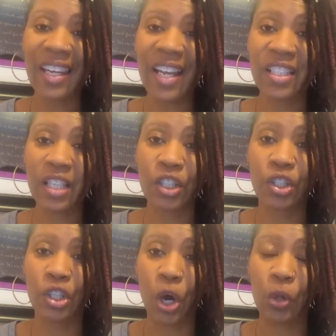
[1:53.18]
That lets
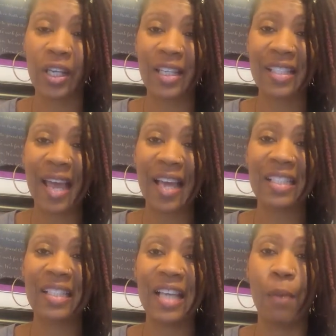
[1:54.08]
us know that it's
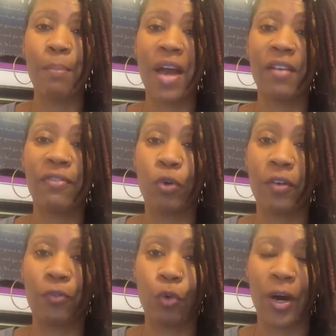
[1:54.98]
actually a
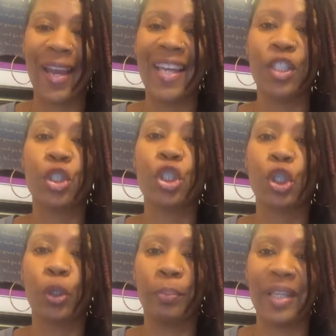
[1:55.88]
metaphor for a
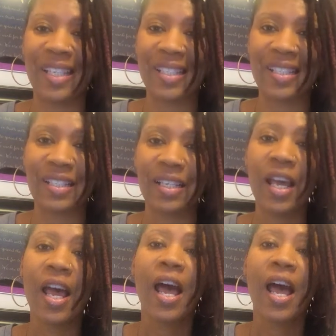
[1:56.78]
serpent.